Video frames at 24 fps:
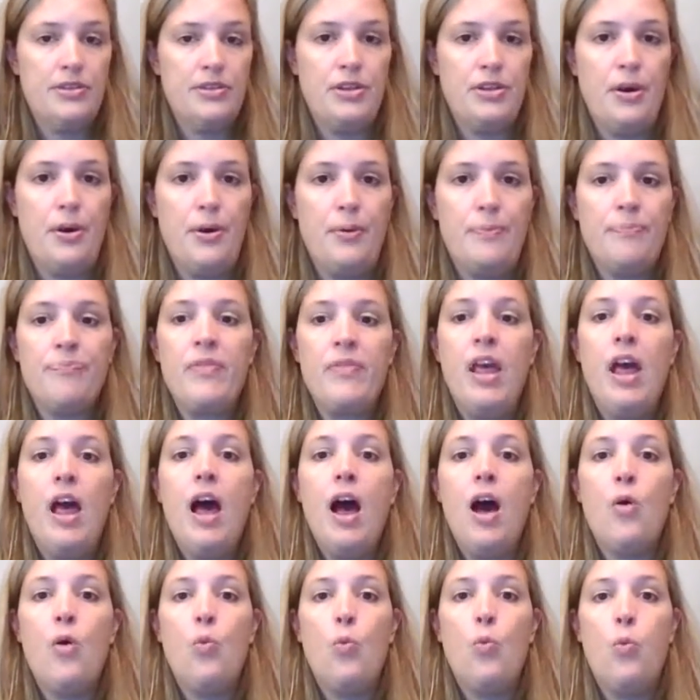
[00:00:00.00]
So,
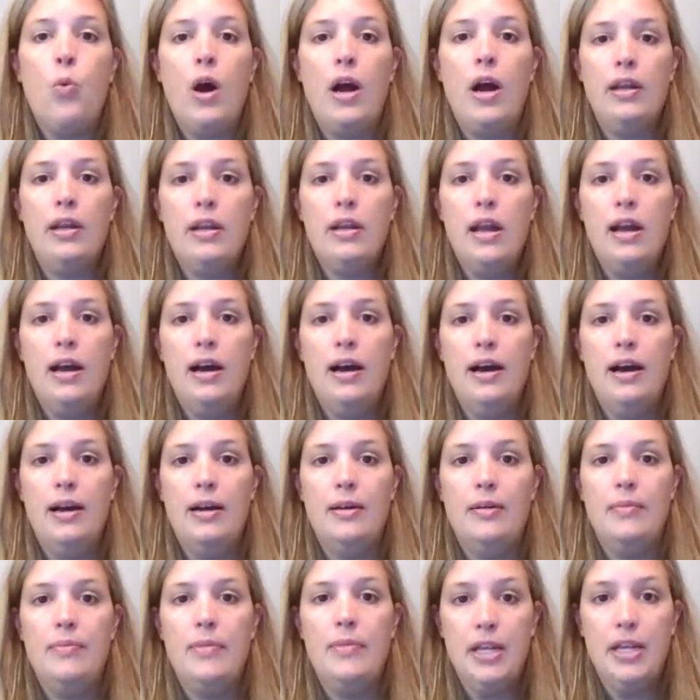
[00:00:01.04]
one
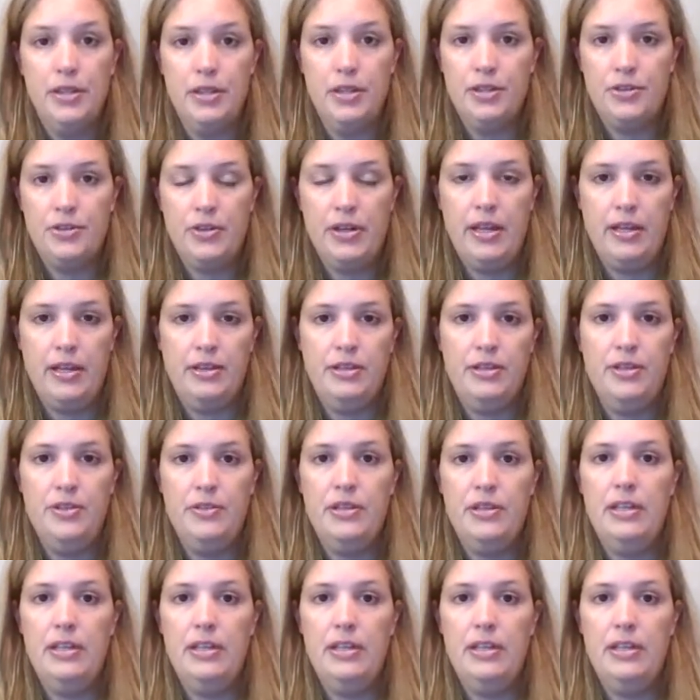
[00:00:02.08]
um, industry that's